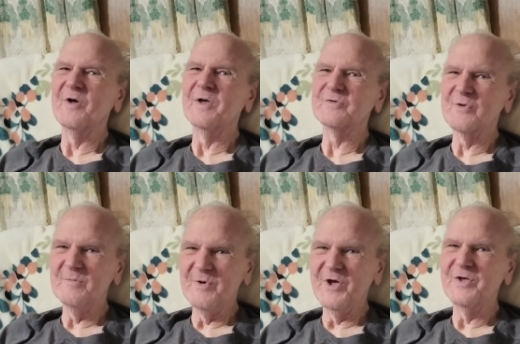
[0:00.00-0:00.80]
Thanks and, for
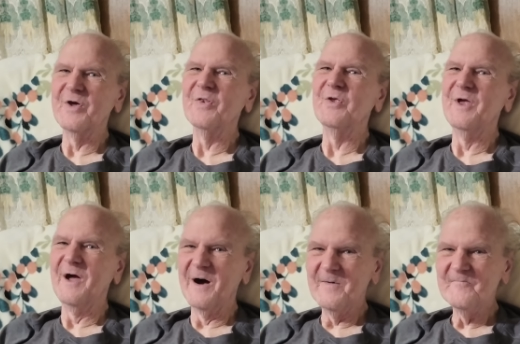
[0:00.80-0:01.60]
a million. Yeah.
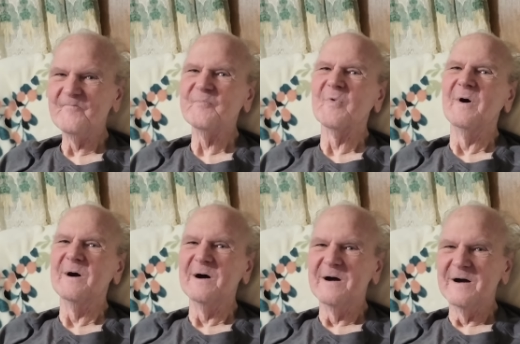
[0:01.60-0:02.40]
Oh, well,
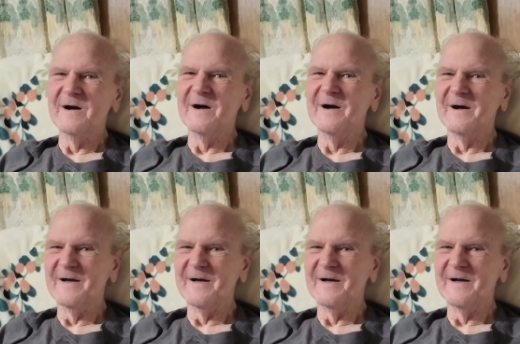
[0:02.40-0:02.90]
you just did.